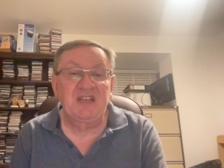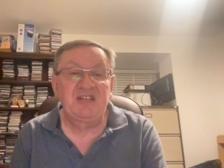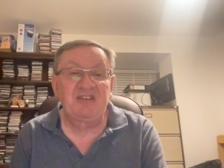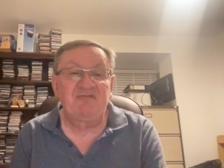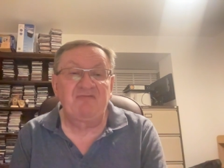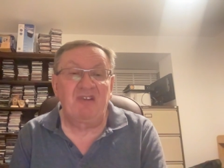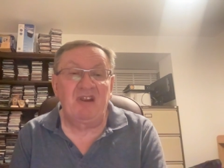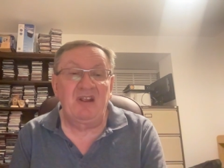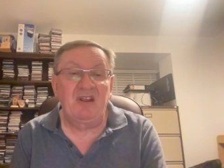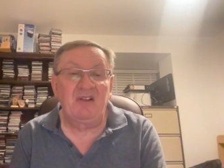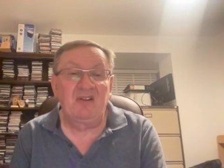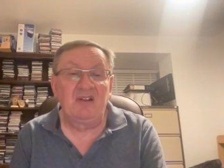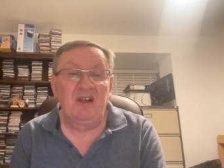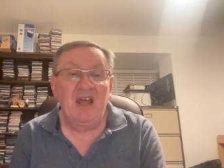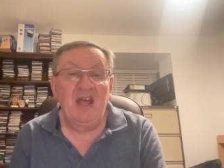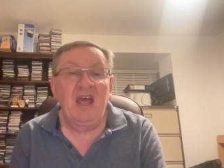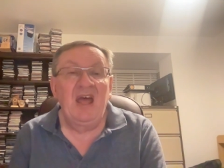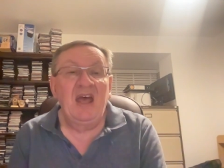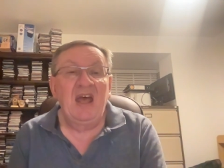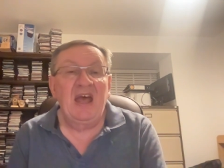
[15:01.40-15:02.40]
Israel
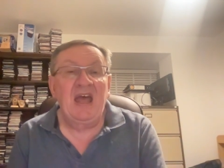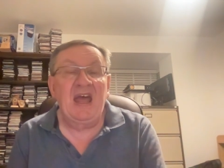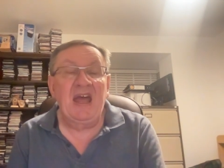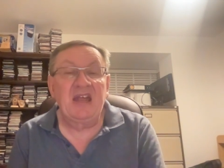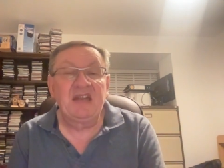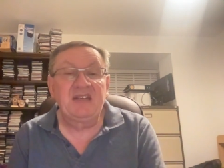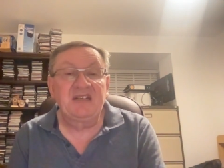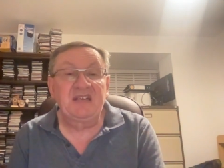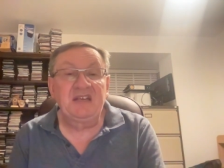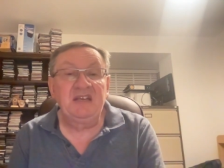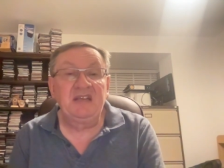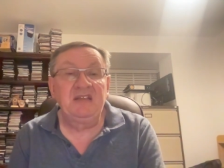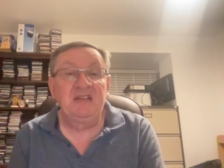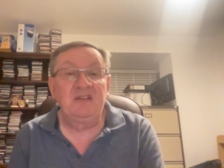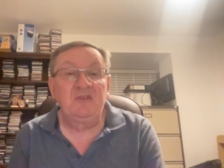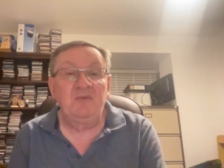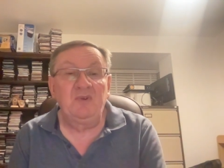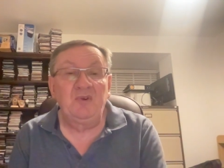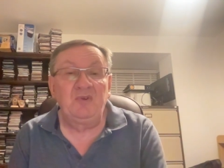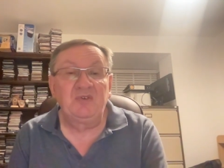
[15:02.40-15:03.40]
had
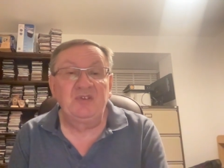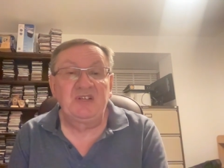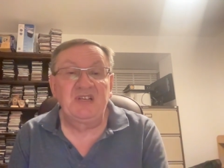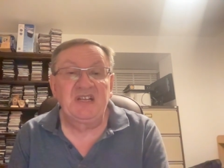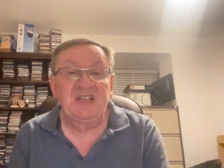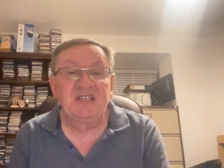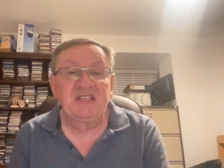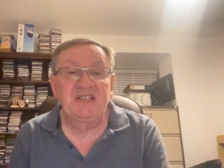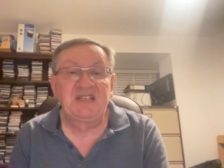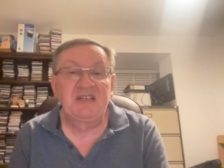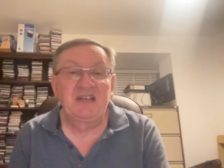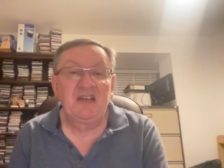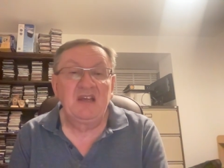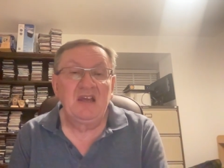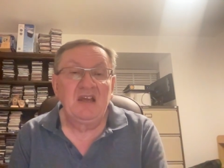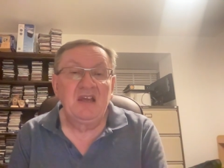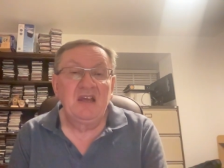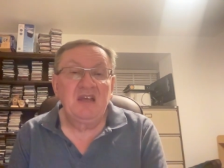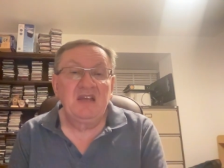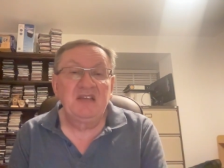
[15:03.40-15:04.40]
in the wilderness,
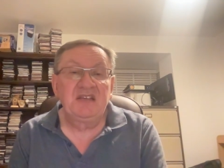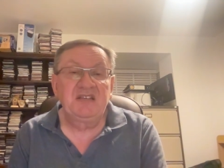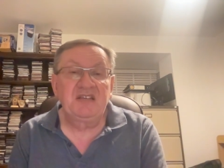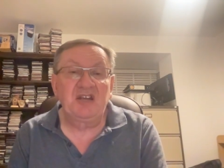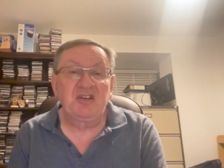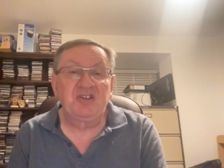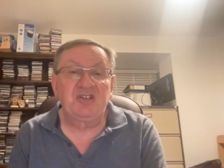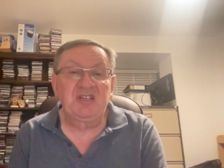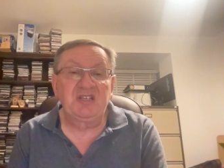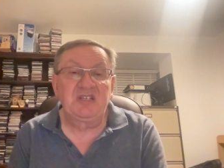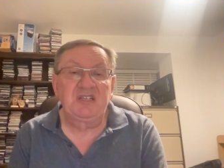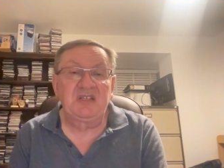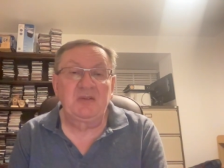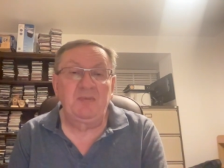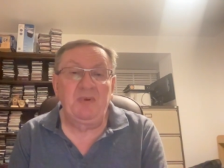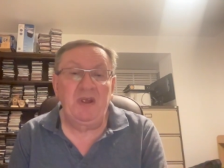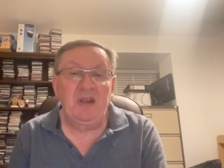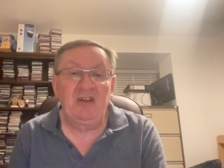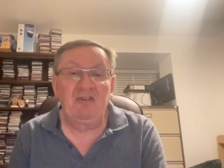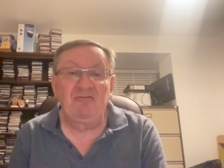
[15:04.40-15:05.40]
such as
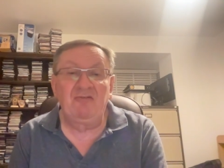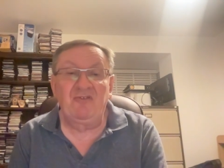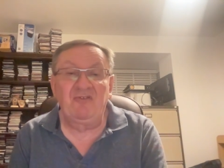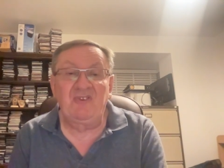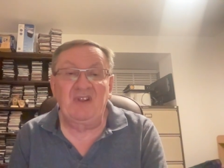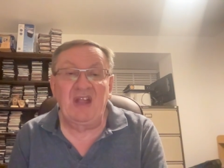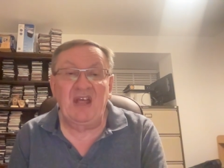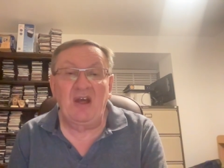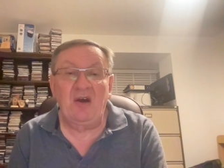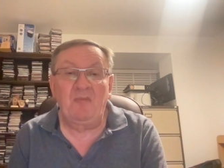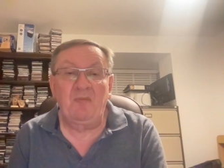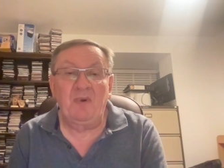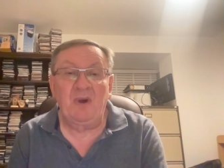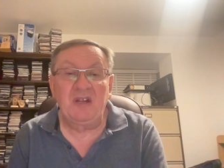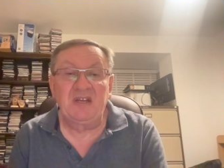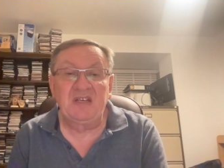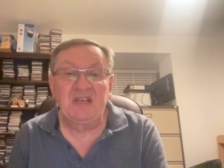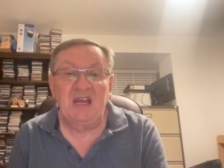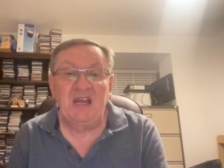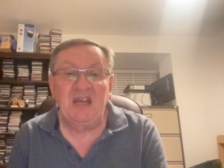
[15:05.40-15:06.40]
the pillar of cloud
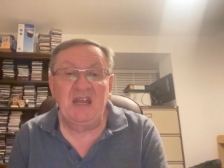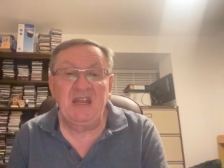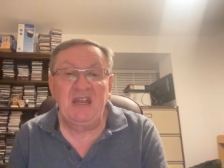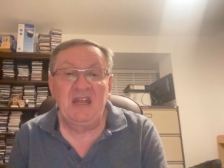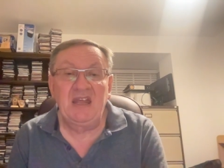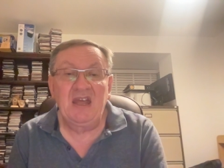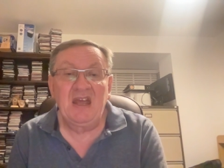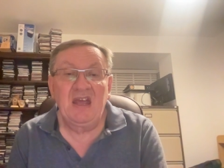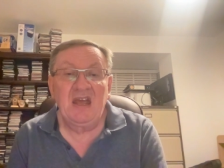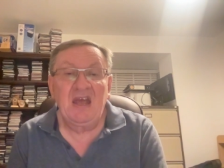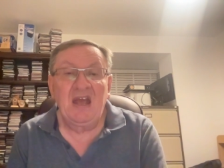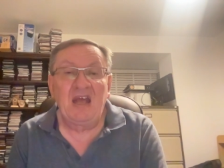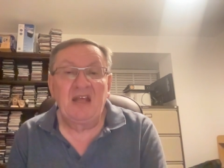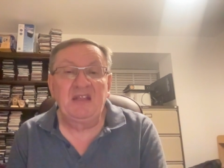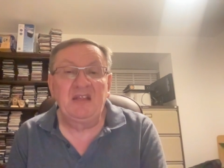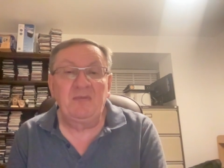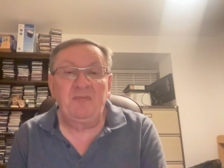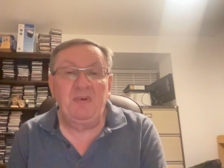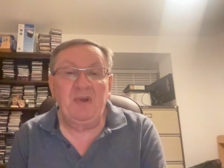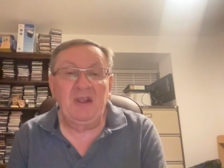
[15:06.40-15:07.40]
by day
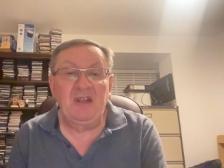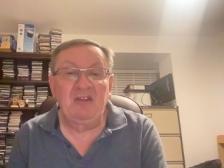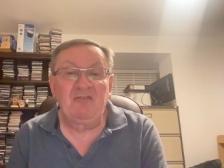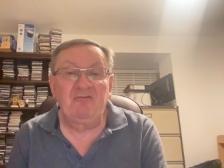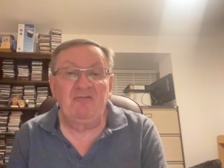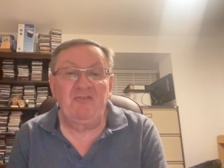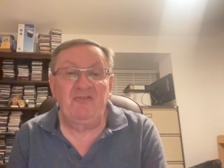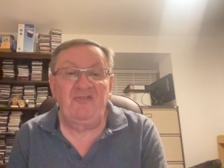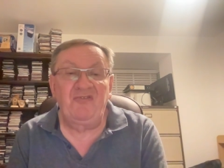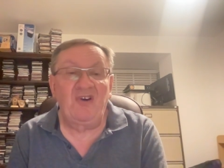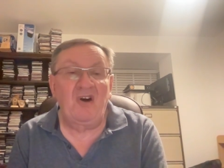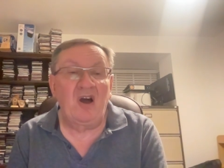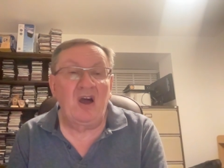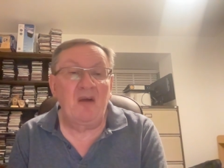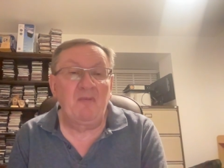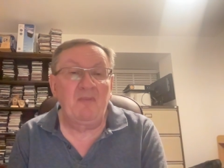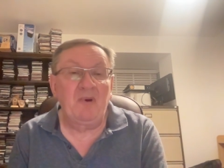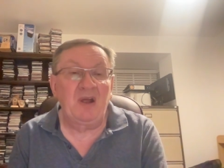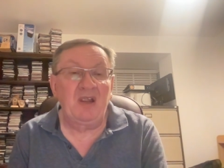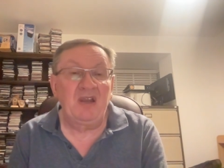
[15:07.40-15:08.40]
and the pillar of
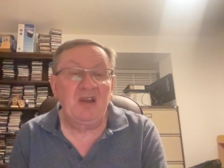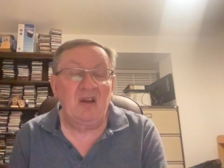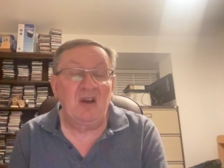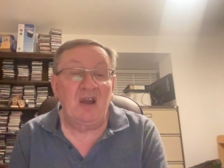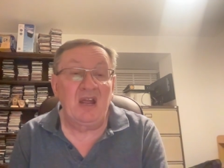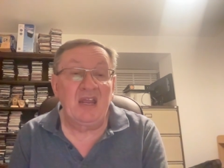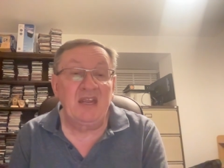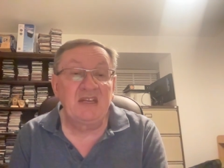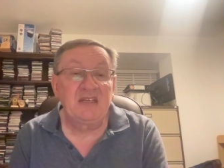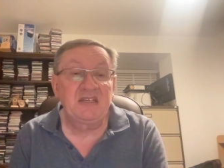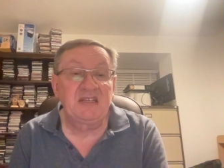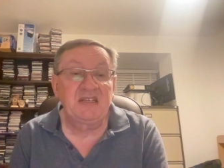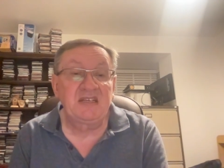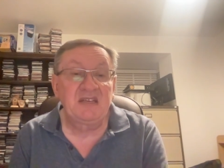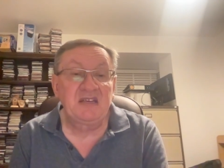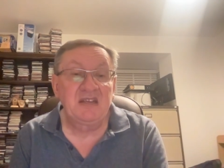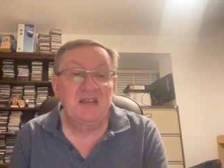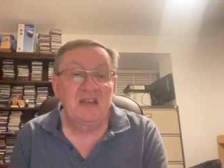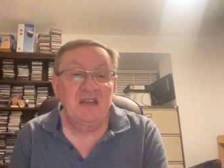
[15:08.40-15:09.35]
fire by night.